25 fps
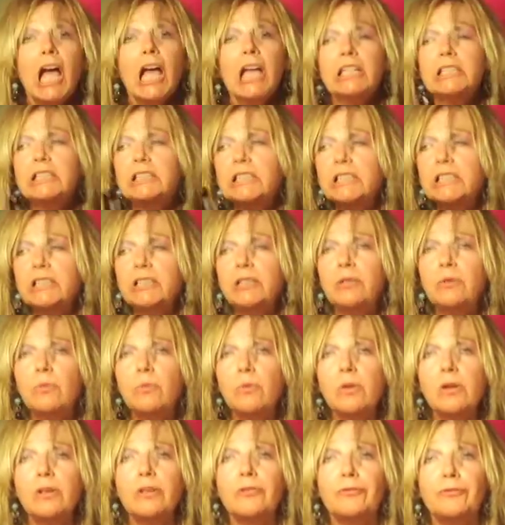I tell you
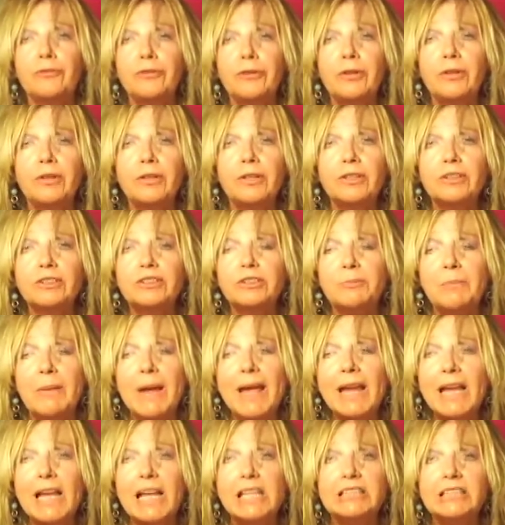what, a few years
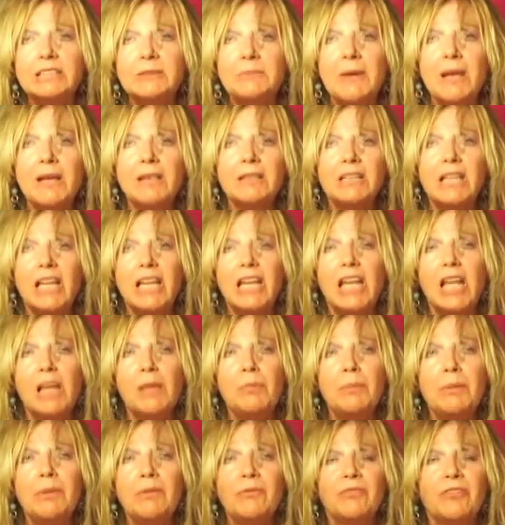back, I smoked that
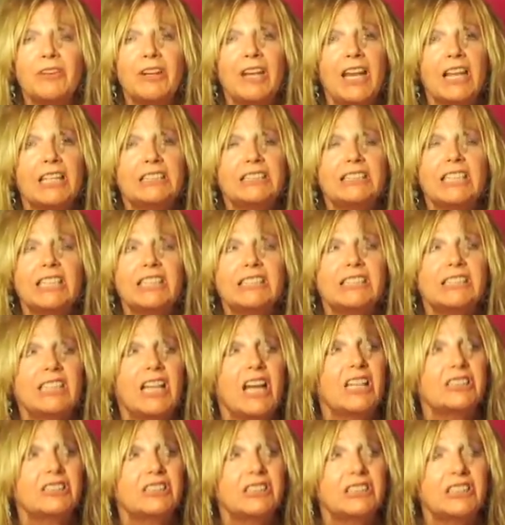up in for like 6
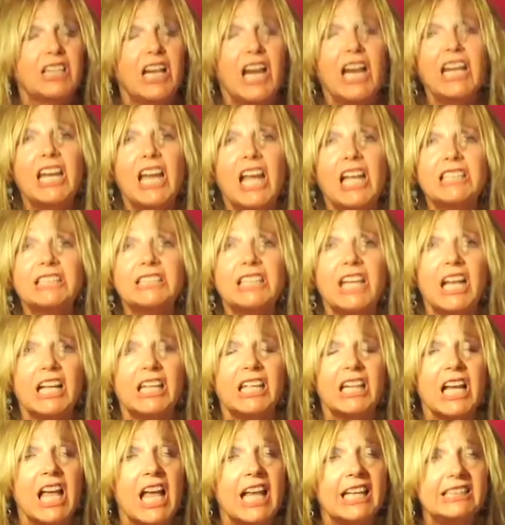hours straight. I was
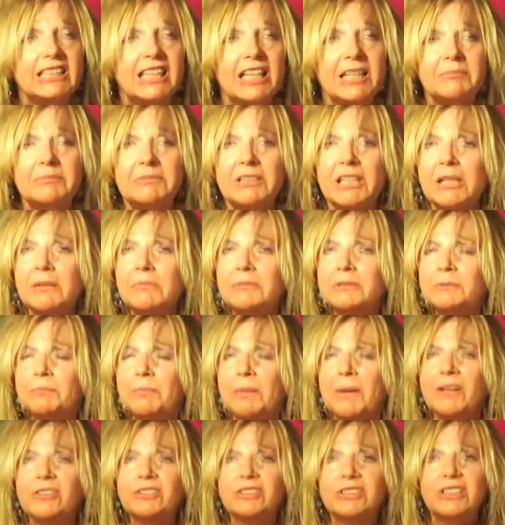like the goddamn dumbest
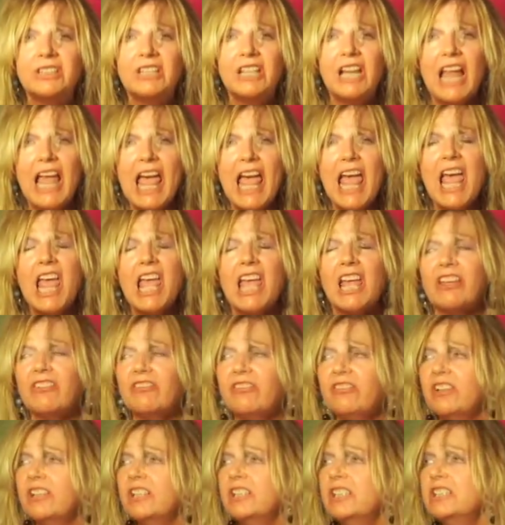person alive.
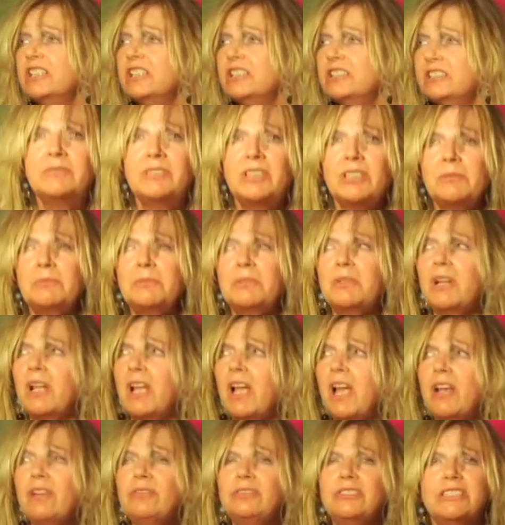Dumber than the
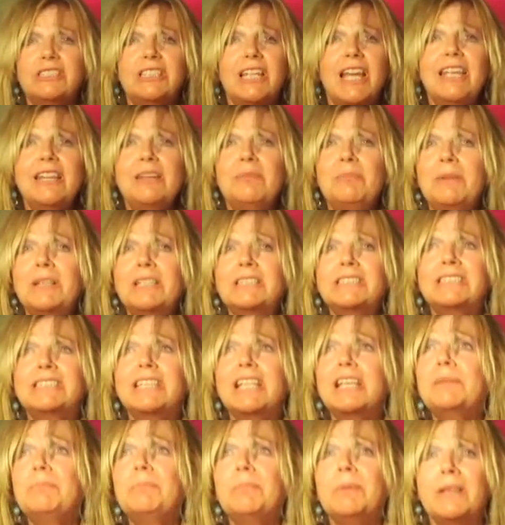whole state of
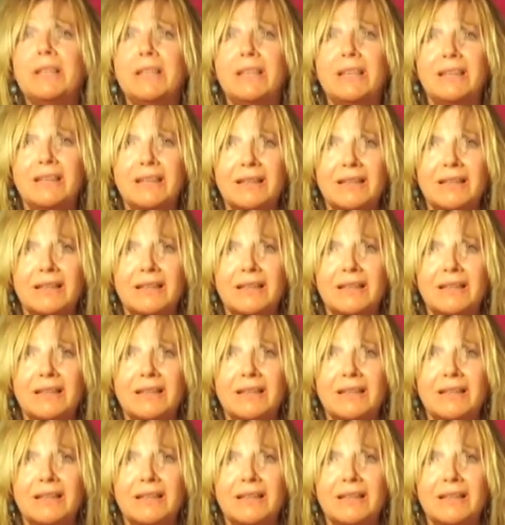Mississippi.